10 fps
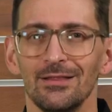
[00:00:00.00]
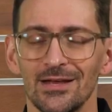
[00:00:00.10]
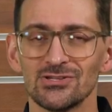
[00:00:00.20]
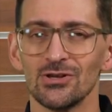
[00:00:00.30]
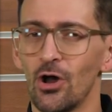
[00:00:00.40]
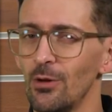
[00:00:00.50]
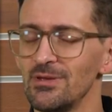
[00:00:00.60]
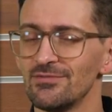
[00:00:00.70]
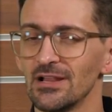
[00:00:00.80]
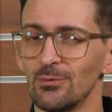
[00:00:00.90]
That should all
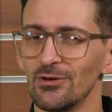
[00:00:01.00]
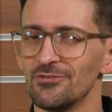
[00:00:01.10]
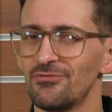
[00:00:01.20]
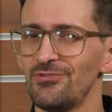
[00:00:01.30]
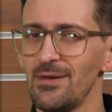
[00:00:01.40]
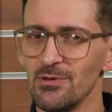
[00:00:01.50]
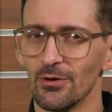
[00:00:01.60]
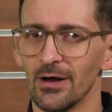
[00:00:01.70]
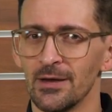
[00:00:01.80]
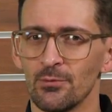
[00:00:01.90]
be available in
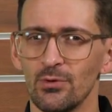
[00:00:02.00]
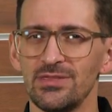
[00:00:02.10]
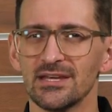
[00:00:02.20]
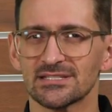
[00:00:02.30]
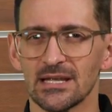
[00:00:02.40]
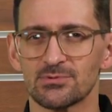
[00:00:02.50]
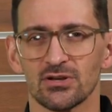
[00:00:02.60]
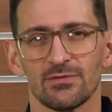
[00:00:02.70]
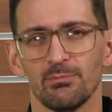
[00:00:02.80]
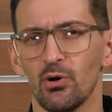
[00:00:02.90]
February, with the exception
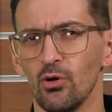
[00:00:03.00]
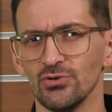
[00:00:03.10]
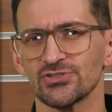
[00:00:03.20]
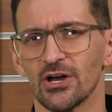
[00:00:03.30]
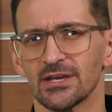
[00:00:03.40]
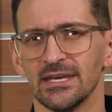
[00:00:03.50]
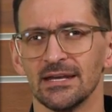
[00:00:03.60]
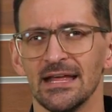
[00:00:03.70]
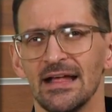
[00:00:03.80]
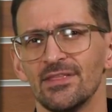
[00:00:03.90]
of the pole saw
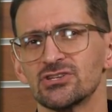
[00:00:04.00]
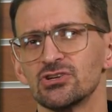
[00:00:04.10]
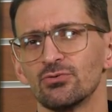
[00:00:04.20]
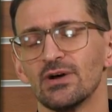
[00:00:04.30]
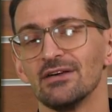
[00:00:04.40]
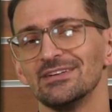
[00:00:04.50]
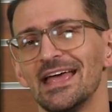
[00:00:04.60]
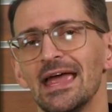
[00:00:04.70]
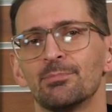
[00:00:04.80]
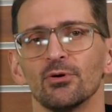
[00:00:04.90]
kit that should arrive in
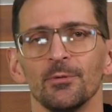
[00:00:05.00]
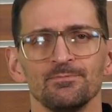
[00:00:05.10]
April.